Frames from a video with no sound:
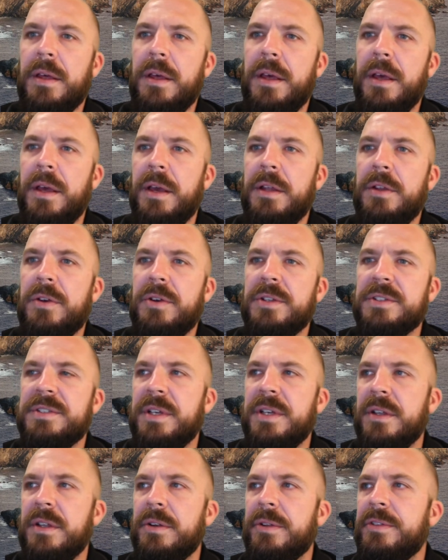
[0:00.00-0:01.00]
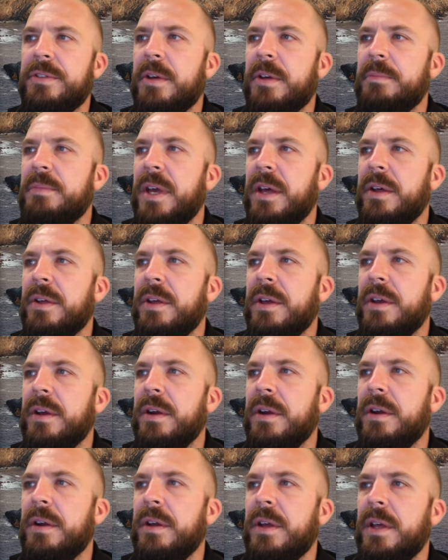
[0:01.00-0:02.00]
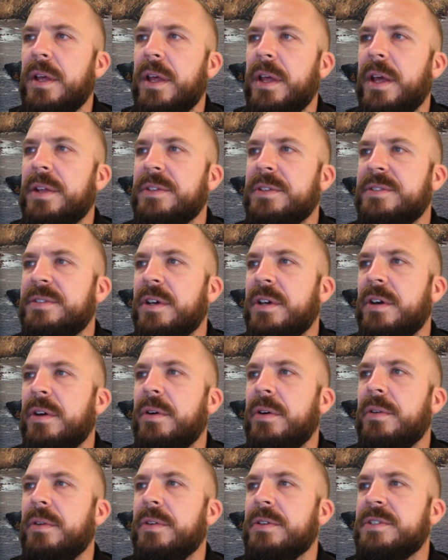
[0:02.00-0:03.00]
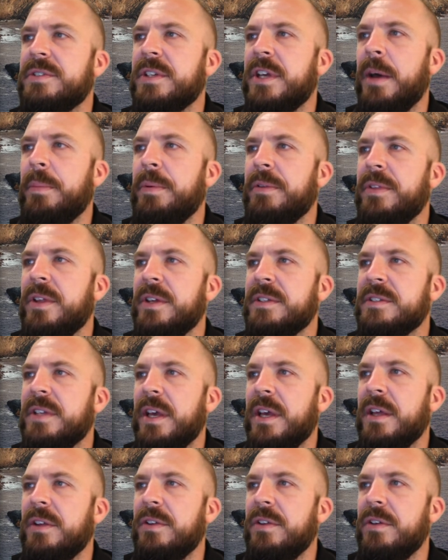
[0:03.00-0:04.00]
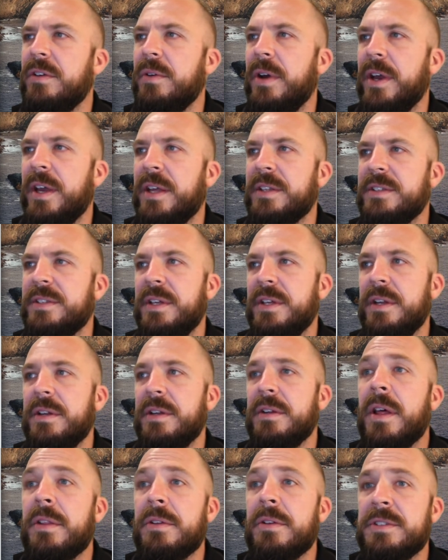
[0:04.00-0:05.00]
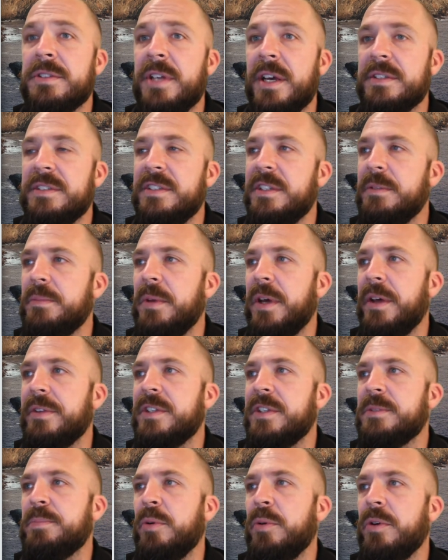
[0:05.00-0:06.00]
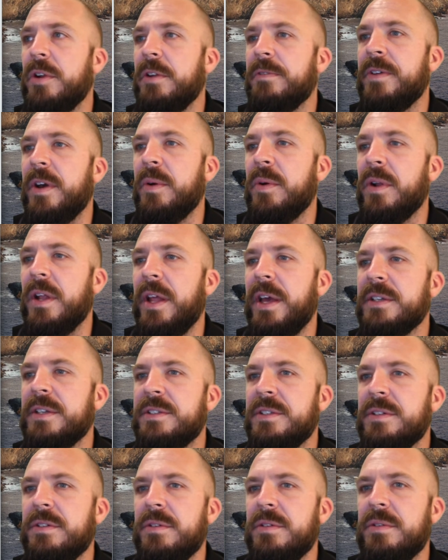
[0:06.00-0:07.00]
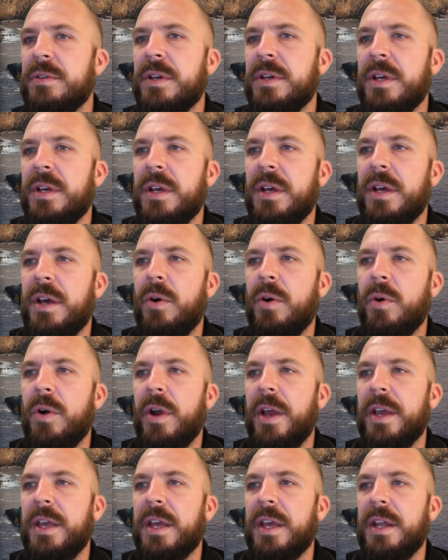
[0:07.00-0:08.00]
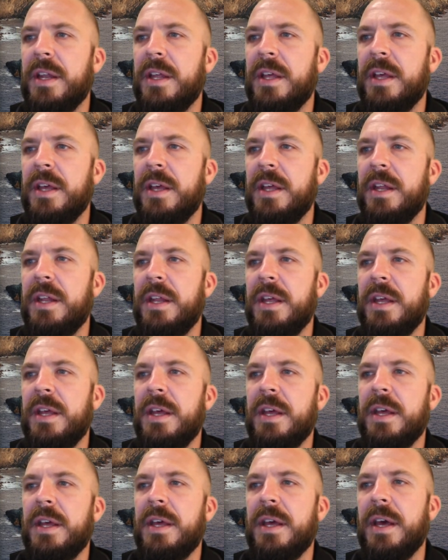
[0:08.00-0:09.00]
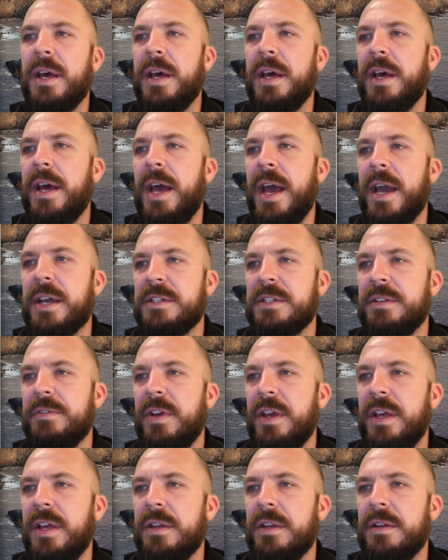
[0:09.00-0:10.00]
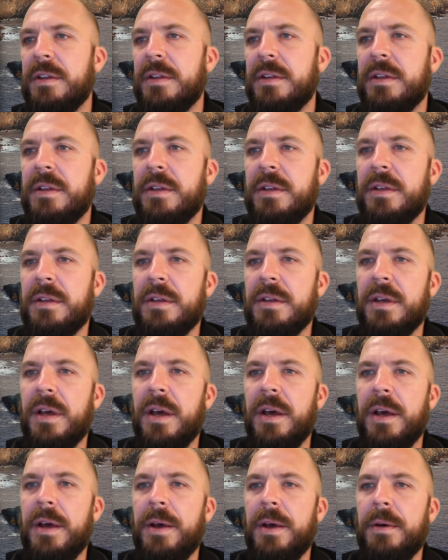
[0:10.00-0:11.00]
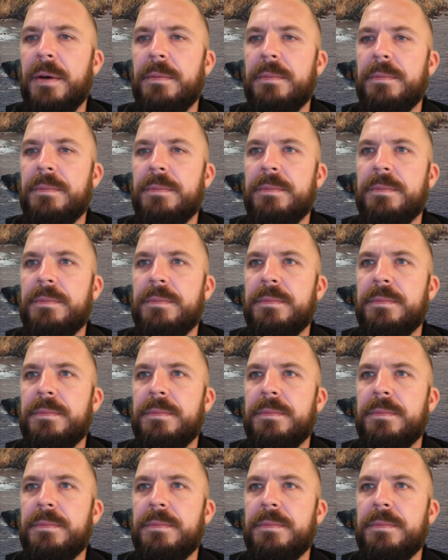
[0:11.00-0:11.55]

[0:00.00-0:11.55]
and you can see a little thumbnail here. And so there's a couple things I can do. I can send another test email at this point if I would like to, or I can hit activate, and